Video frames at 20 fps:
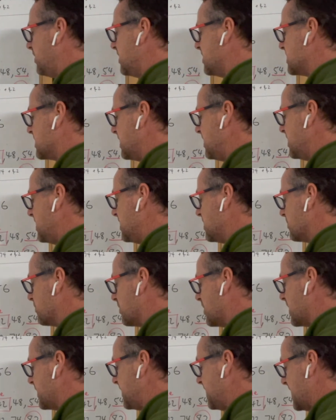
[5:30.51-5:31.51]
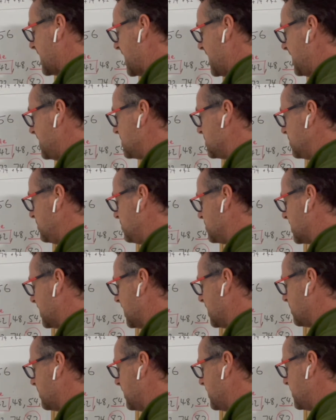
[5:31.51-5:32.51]
So you need to write the 82 take
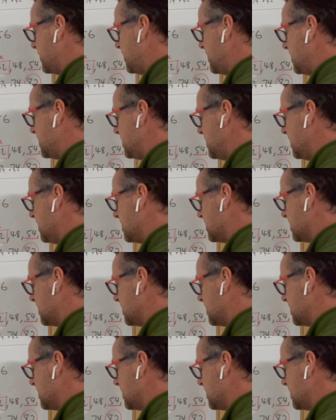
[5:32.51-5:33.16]
away 36,